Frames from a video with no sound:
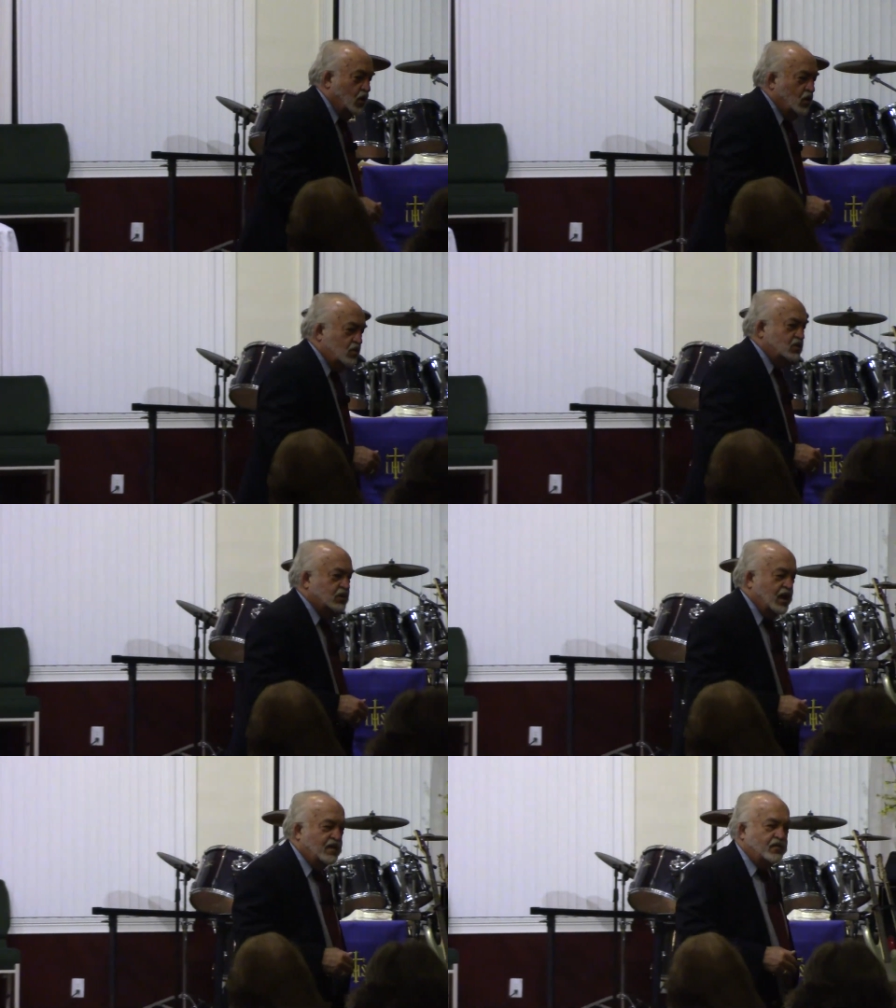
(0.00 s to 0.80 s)

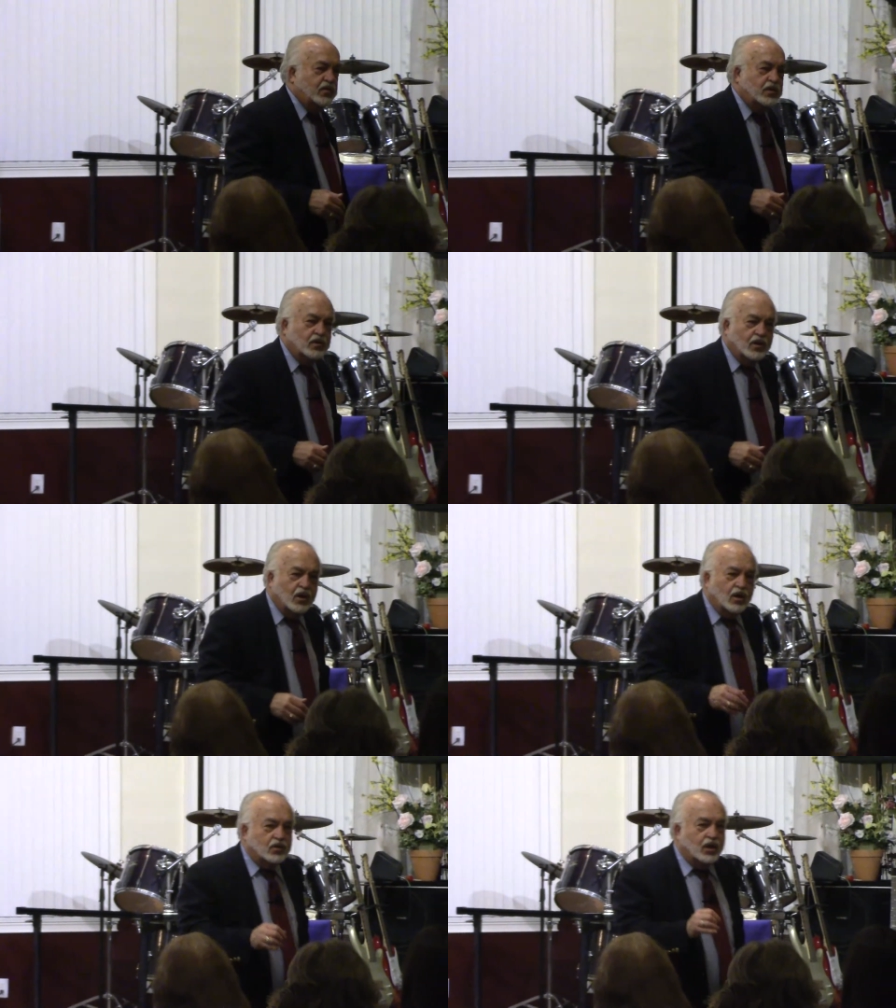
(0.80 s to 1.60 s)
Who's ever
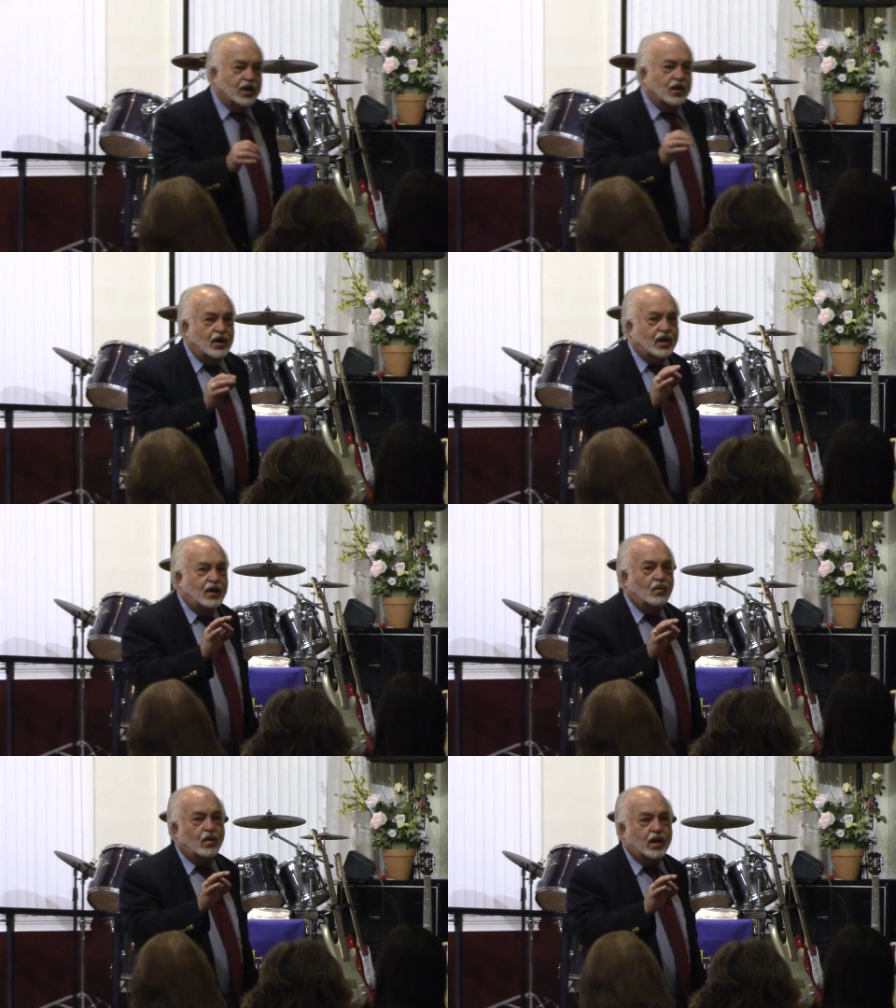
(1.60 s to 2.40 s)
in a
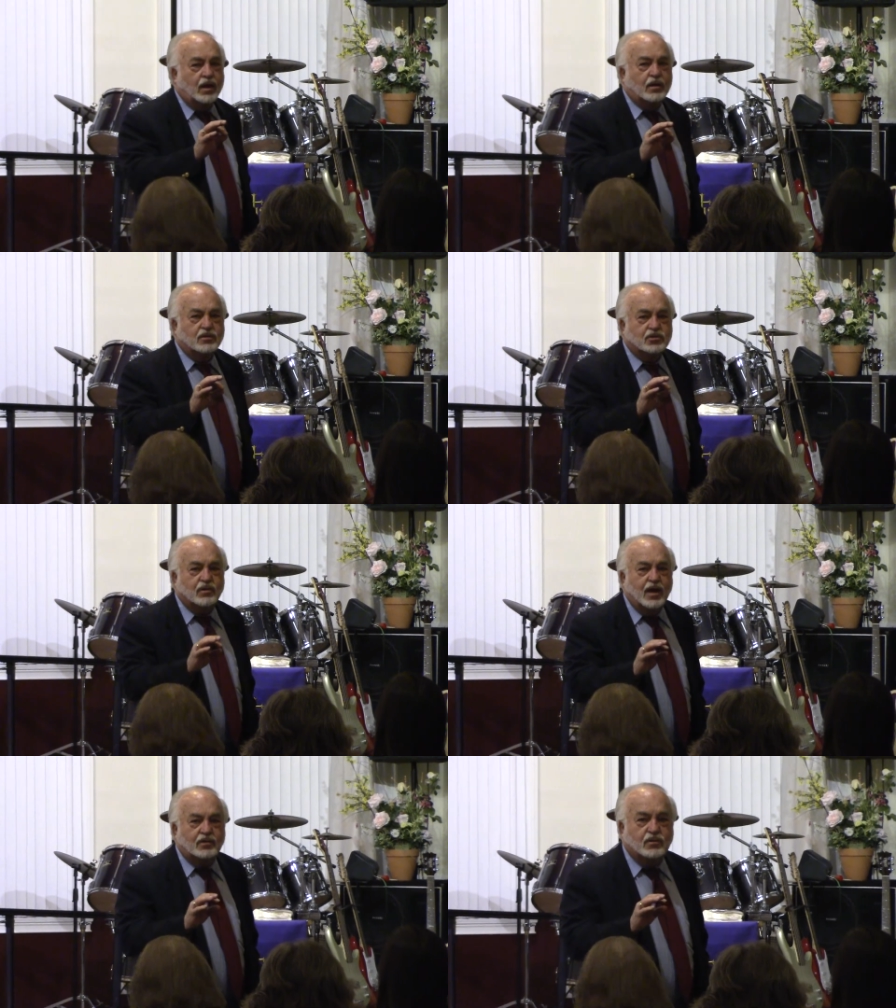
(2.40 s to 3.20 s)
little way,
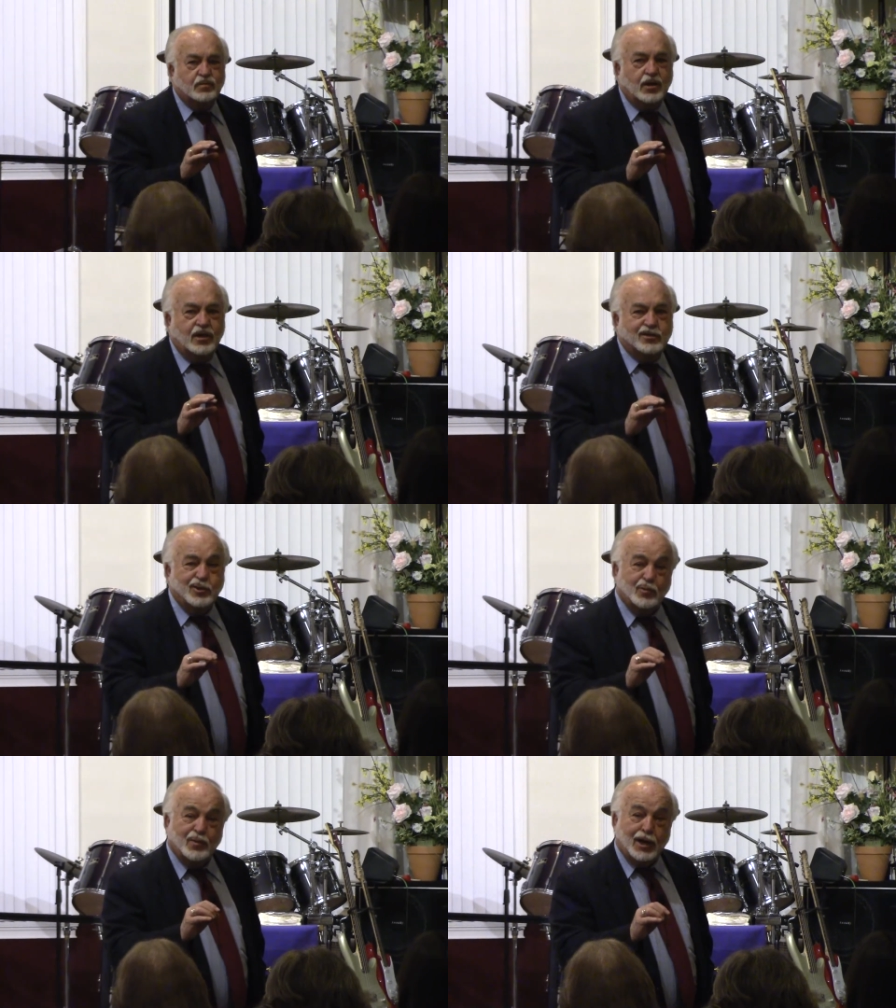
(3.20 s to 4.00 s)
tried to play
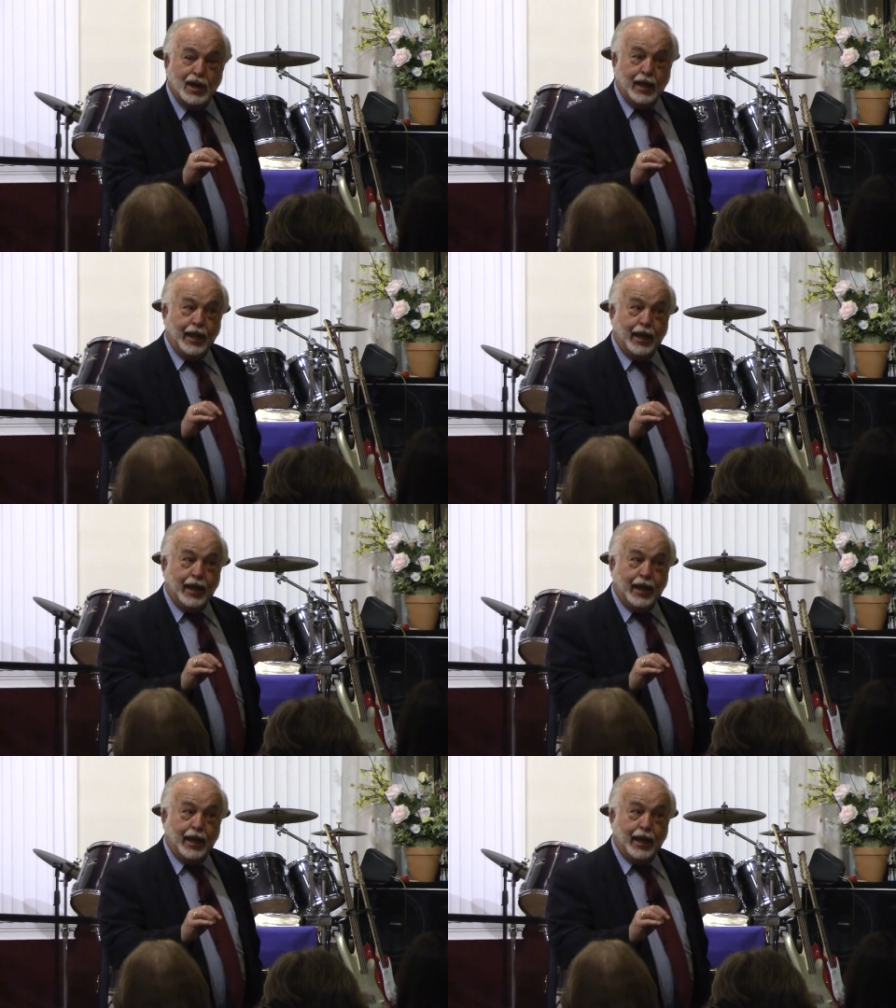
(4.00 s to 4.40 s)
Cupid.